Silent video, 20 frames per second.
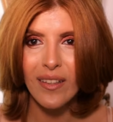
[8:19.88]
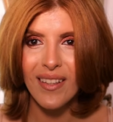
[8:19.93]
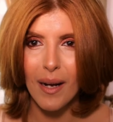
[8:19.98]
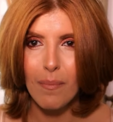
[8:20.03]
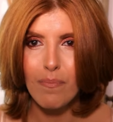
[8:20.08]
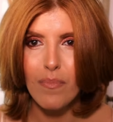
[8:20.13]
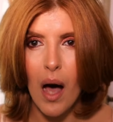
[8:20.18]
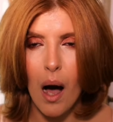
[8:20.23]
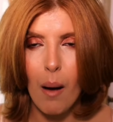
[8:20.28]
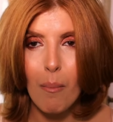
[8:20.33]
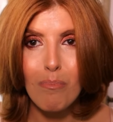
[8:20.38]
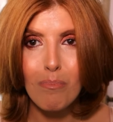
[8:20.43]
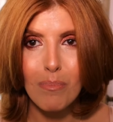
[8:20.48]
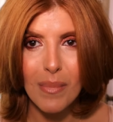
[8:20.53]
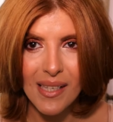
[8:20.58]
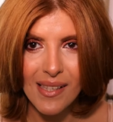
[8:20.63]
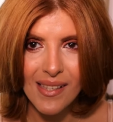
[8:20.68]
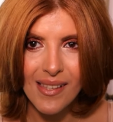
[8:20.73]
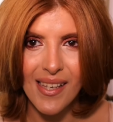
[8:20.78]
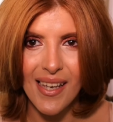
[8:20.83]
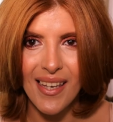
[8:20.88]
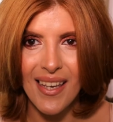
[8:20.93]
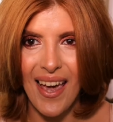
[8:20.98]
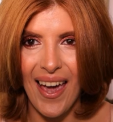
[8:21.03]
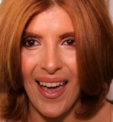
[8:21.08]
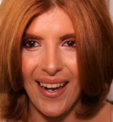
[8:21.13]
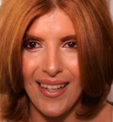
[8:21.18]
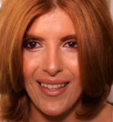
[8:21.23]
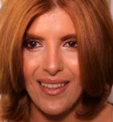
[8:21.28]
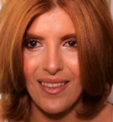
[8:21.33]
that I'm not missing
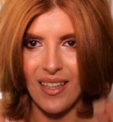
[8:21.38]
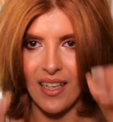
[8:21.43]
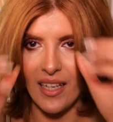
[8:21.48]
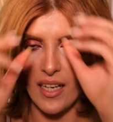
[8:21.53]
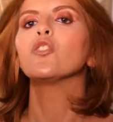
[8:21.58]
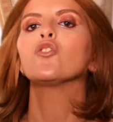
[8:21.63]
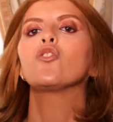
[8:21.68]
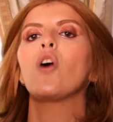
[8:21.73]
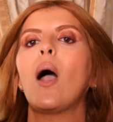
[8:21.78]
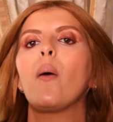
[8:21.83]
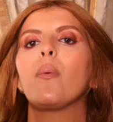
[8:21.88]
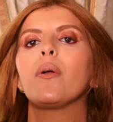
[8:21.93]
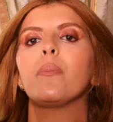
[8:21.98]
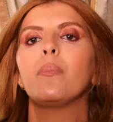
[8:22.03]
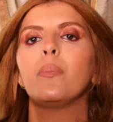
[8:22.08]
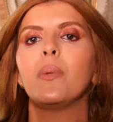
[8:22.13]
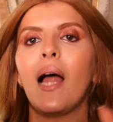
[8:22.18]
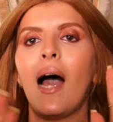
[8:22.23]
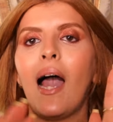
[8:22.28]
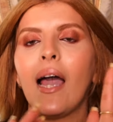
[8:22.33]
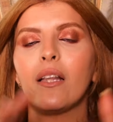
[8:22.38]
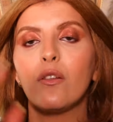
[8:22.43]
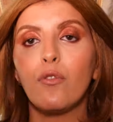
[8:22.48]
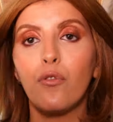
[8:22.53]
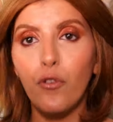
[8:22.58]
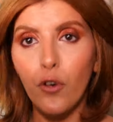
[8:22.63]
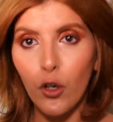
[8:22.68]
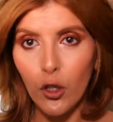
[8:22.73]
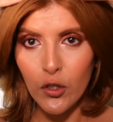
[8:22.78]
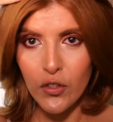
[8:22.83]
anything. So I would apply it
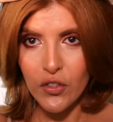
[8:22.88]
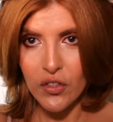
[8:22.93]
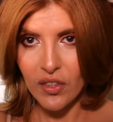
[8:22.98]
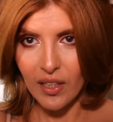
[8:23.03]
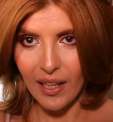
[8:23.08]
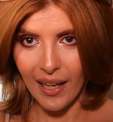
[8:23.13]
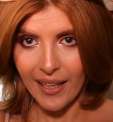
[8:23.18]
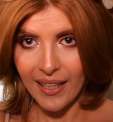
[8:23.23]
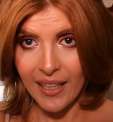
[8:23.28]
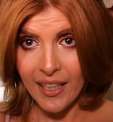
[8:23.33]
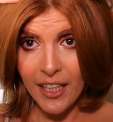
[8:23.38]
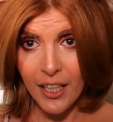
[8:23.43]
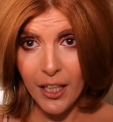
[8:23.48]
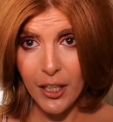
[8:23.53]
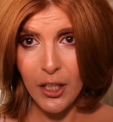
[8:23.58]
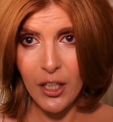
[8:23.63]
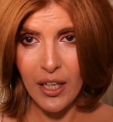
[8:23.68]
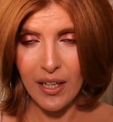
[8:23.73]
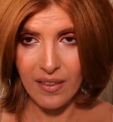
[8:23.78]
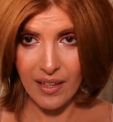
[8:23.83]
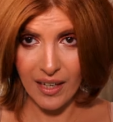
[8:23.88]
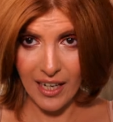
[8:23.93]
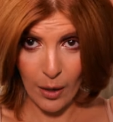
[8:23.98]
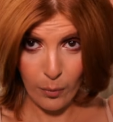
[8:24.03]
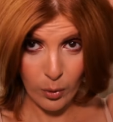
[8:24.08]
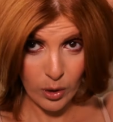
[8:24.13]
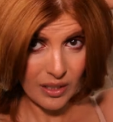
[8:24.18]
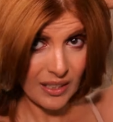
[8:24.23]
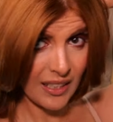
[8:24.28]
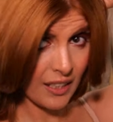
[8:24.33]
first like here, and then I
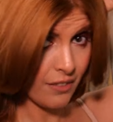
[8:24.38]
would